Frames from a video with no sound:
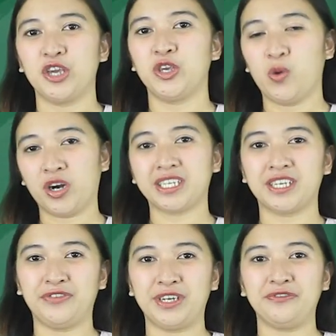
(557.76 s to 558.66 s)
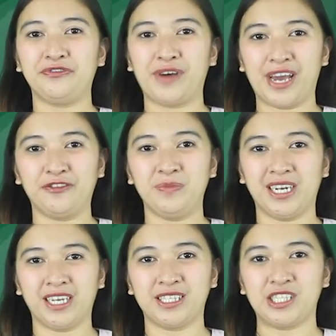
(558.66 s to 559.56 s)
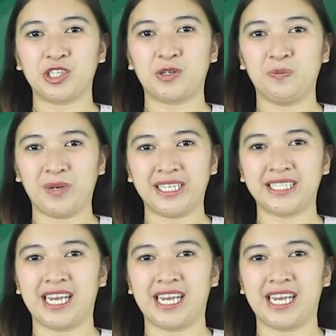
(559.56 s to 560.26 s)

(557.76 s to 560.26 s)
You are given 5 minutes to complete the